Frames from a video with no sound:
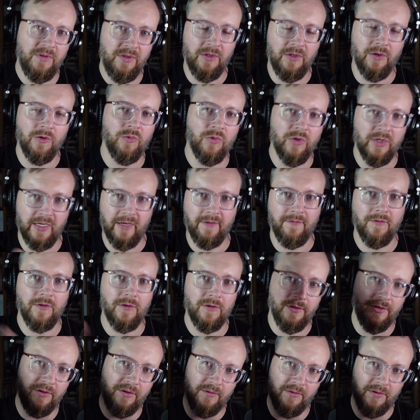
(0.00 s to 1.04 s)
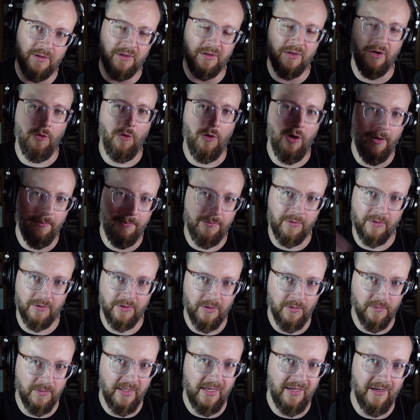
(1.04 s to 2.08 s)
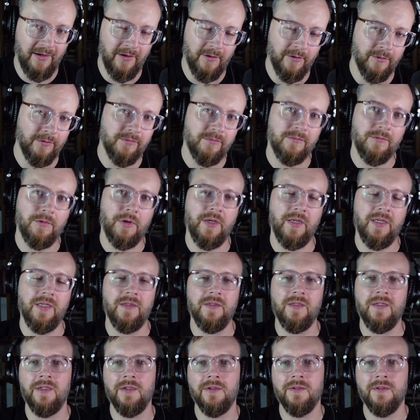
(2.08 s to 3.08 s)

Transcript: whatever, and you can go up or go down, right? And